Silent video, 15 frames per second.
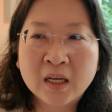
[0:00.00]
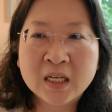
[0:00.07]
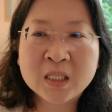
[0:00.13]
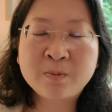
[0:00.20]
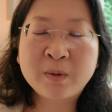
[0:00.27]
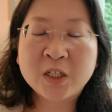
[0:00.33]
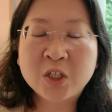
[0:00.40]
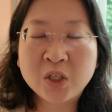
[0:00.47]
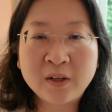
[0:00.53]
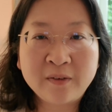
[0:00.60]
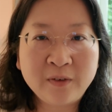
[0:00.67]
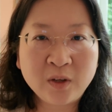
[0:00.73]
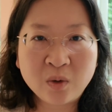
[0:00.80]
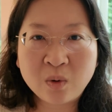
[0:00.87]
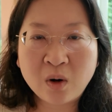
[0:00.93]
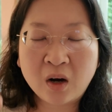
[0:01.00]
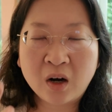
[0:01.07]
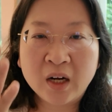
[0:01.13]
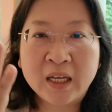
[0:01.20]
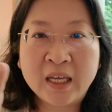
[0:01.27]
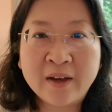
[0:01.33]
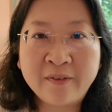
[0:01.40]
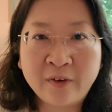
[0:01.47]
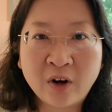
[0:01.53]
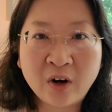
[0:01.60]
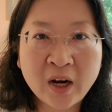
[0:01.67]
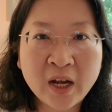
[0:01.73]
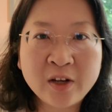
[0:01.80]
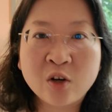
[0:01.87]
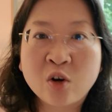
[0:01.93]
especially if you are a giver
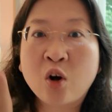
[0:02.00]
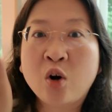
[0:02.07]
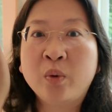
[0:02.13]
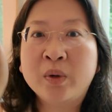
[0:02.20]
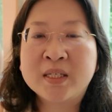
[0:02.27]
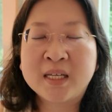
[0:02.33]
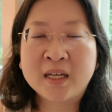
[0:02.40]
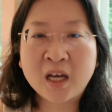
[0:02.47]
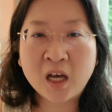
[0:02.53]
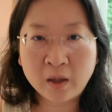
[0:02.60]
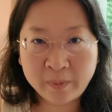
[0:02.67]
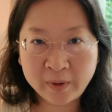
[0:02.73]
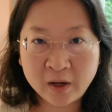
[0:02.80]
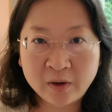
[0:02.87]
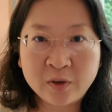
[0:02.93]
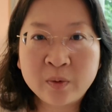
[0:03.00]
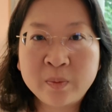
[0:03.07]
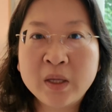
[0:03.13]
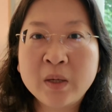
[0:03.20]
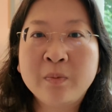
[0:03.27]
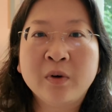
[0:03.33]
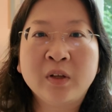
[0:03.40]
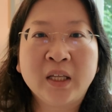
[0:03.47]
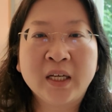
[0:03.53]
and you're always like helping other people.